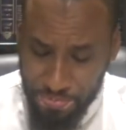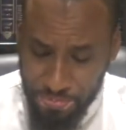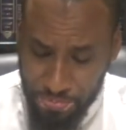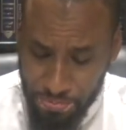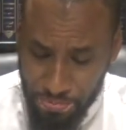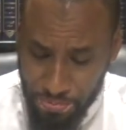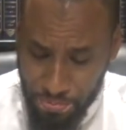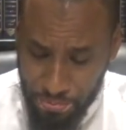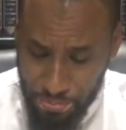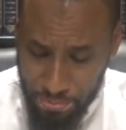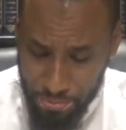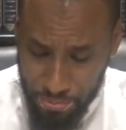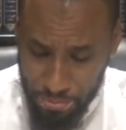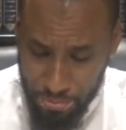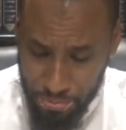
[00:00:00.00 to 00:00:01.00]

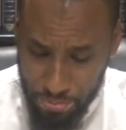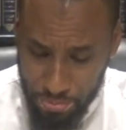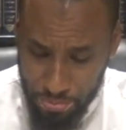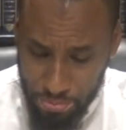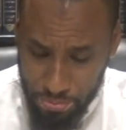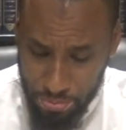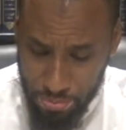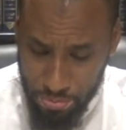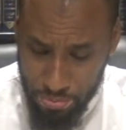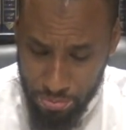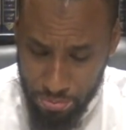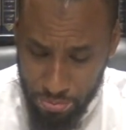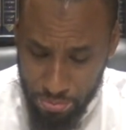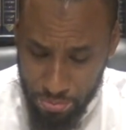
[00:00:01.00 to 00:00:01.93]
(silence)